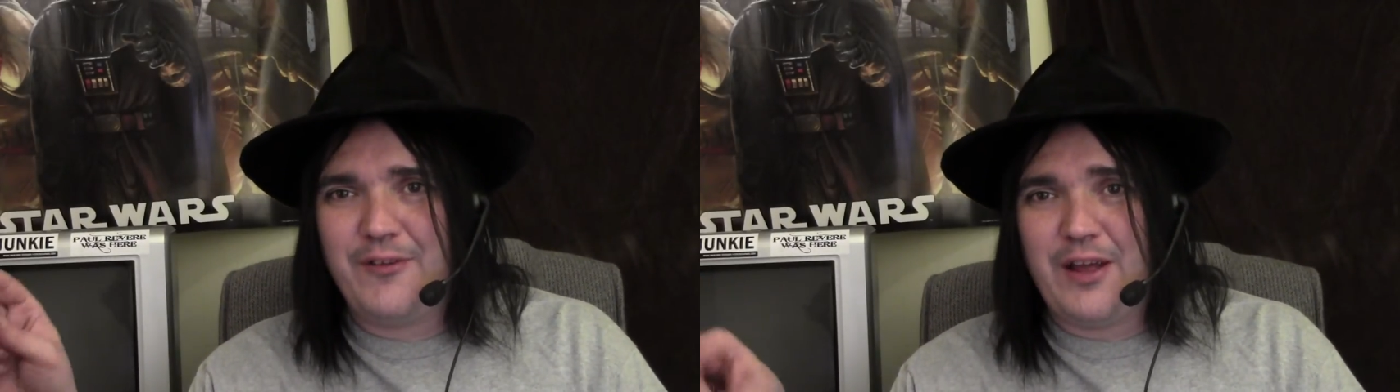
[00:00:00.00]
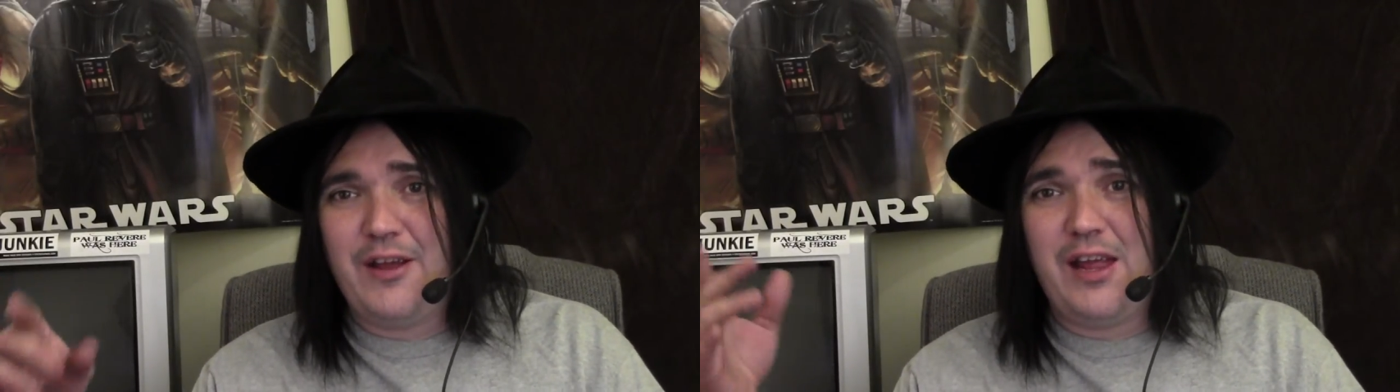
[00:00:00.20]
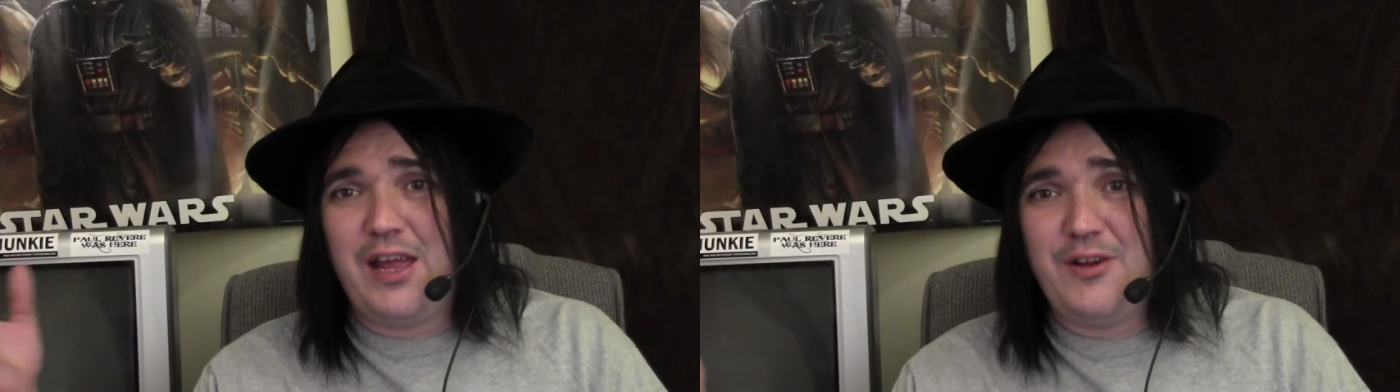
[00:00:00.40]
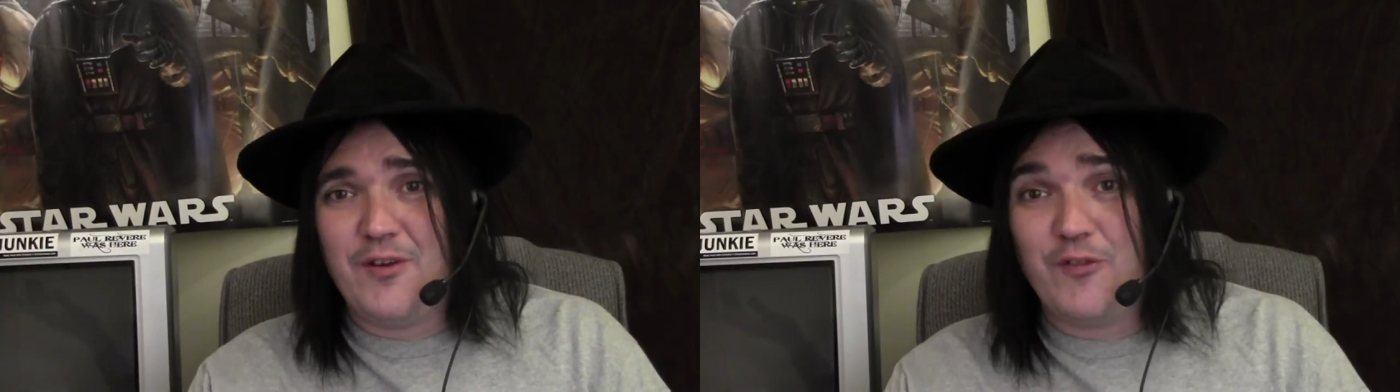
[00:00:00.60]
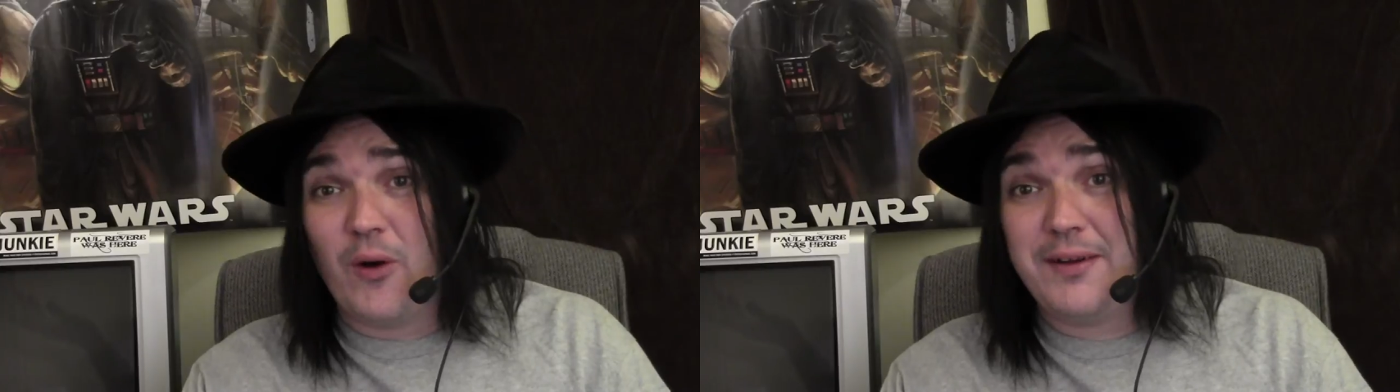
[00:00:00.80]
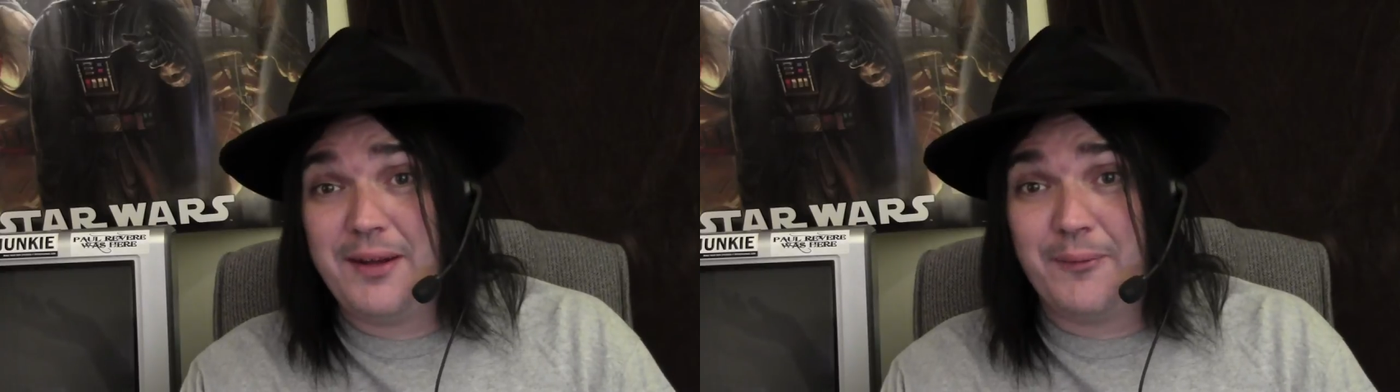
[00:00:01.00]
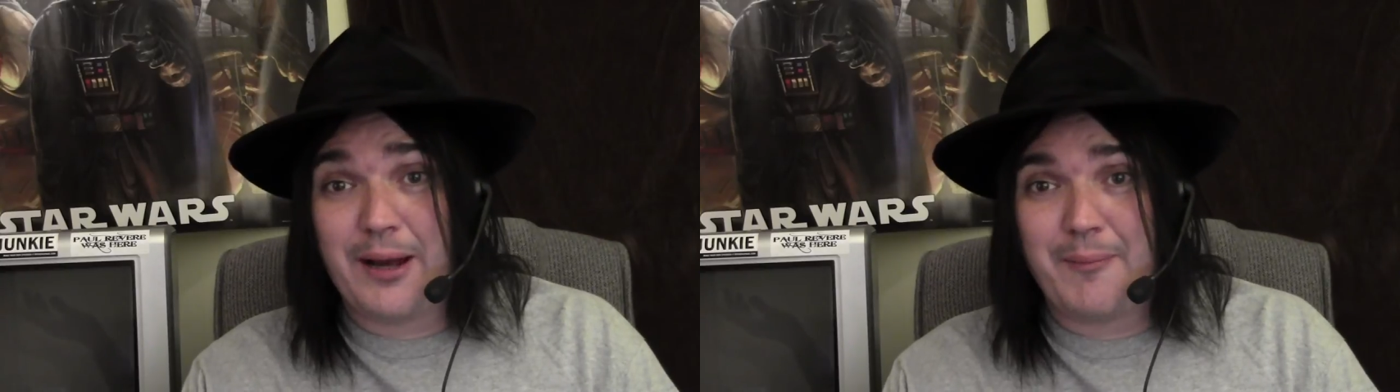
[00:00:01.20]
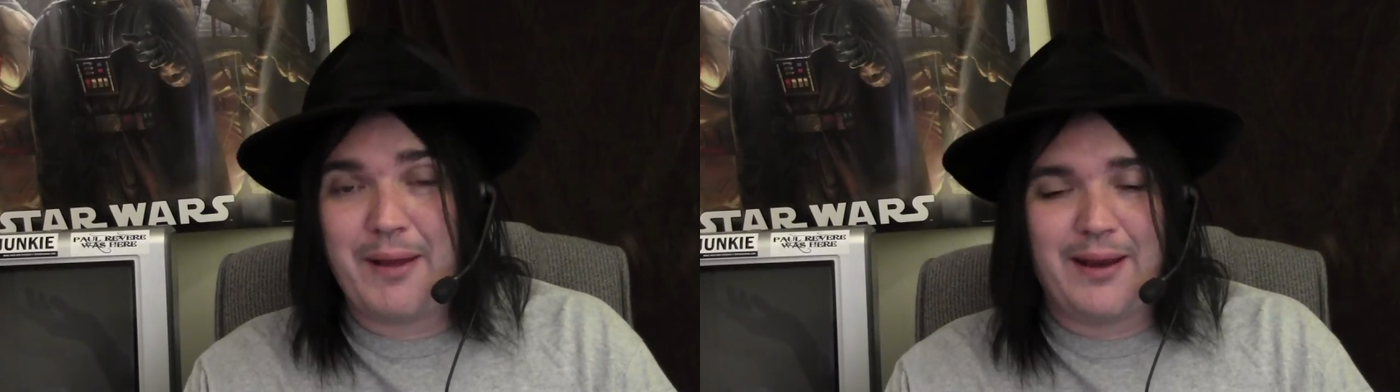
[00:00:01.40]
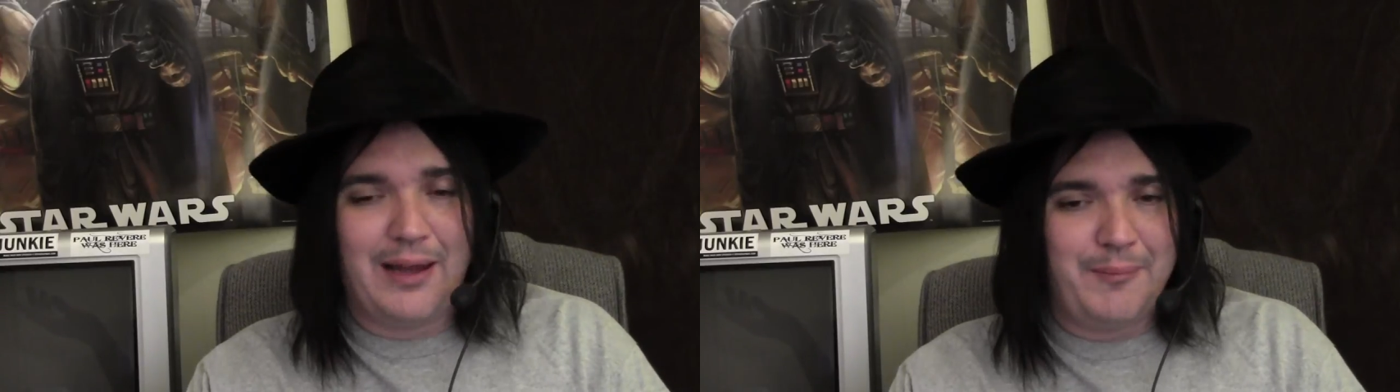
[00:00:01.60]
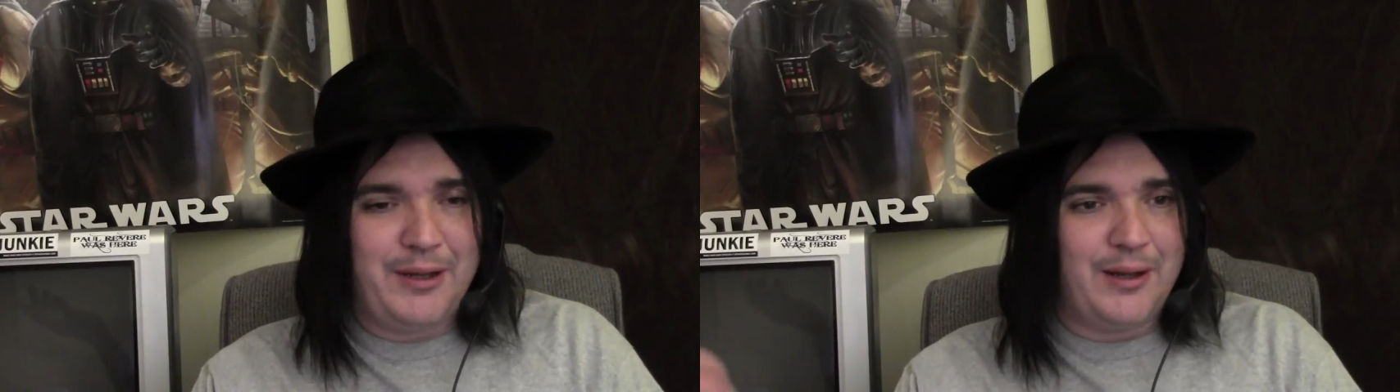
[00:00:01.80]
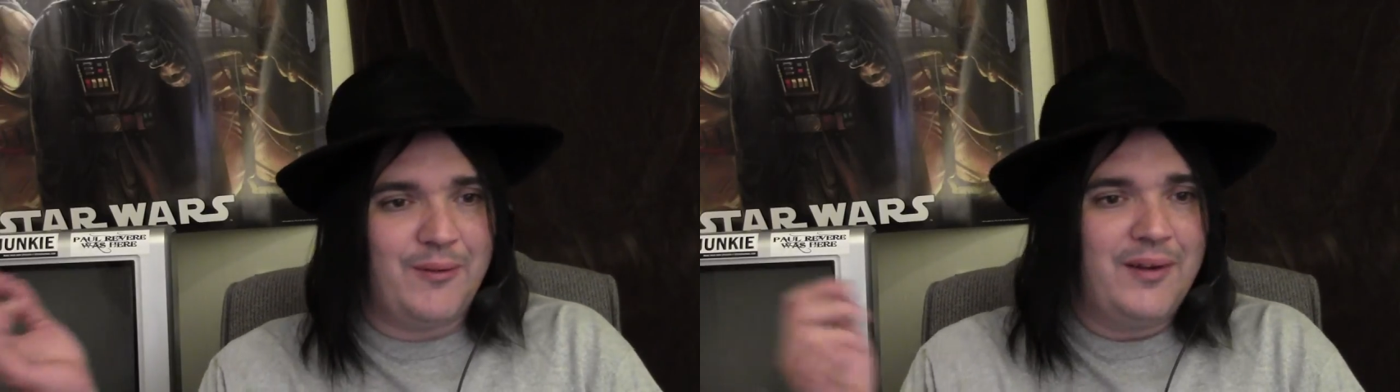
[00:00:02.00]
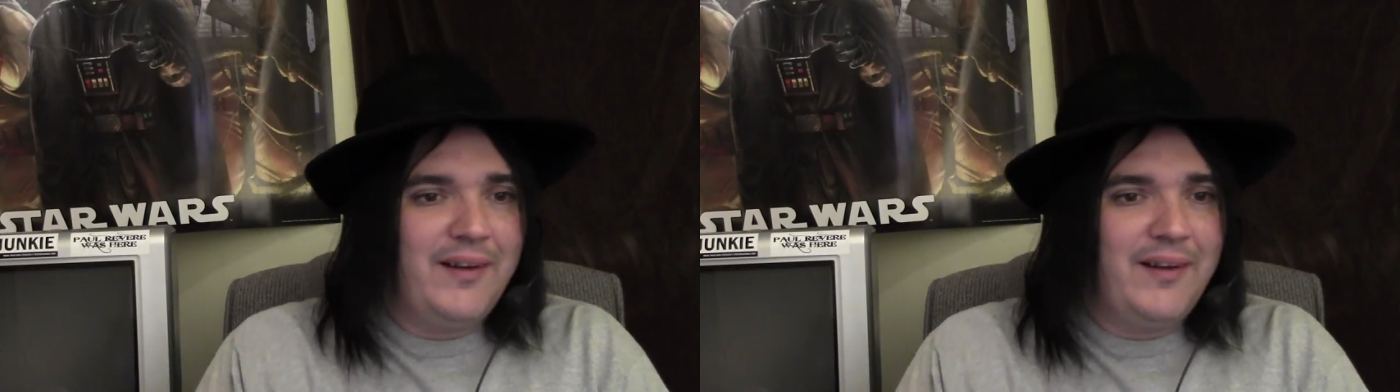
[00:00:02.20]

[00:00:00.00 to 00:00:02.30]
If you have no idea what I meant, let me know.